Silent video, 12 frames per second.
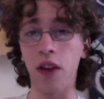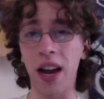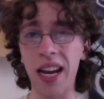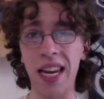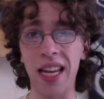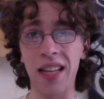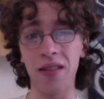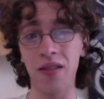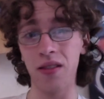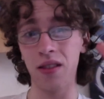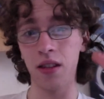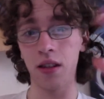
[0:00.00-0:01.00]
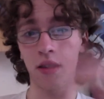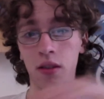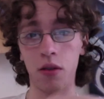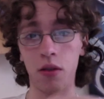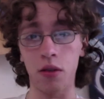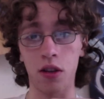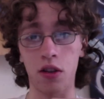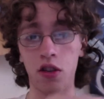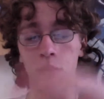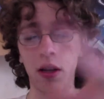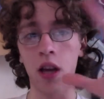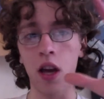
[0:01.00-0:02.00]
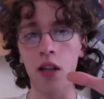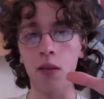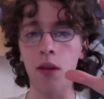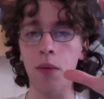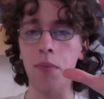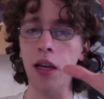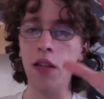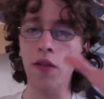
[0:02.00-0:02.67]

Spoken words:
some of the best fighting in